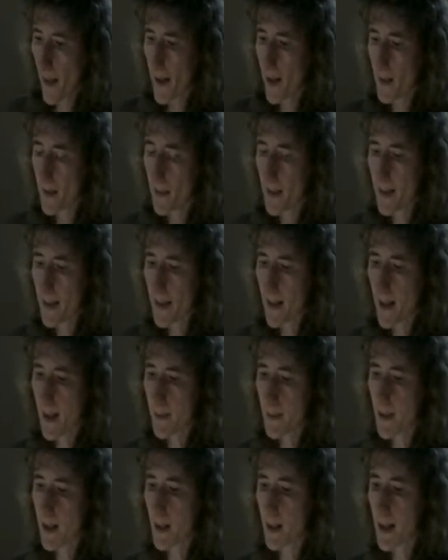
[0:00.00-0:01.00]
But
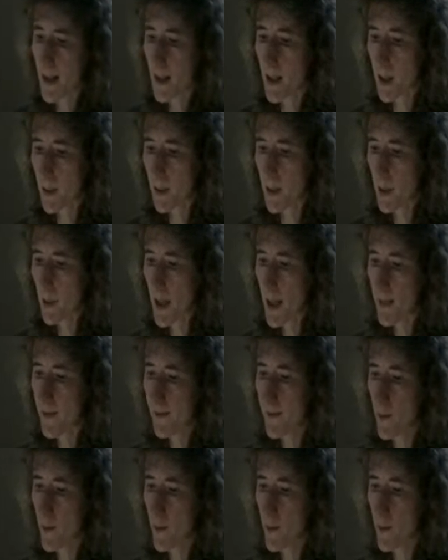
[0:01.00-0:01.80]
it can be great